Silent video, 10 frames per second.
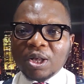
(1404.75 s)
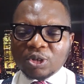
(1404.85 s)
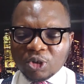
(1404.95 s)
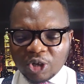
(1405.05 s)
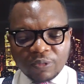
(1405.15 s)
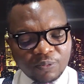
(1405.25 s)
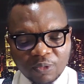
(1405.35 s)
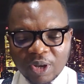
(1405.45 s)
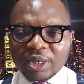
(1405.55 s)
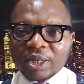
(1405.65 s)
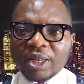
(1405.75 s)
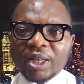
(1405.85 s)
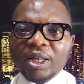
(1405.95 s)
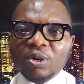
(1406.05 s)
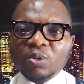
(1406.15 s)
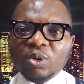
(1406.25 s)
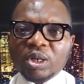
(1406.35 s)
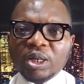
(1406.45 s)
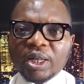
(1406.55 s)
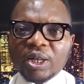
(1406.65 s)
So if you are there,
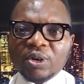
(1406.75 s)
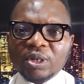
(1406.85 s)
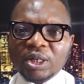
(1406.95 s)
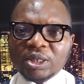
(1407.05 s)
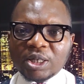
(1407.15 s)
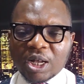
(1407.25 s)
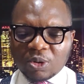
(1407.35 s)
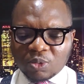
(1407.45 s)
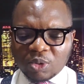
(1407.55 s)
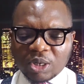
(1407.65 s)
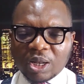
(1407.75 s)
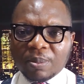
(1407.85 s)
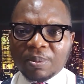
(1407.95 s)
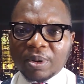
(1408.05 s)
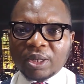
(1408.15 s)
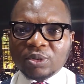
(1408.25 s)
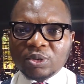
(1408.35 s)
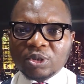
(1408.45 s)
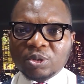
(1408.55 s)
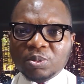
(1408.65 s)
quickly get on it and quickly apply to
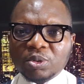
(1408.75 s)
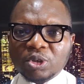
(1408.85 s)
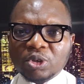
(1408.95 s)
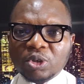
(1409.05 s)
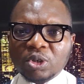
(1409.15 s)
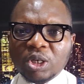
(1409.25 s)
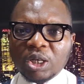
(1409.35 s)
this position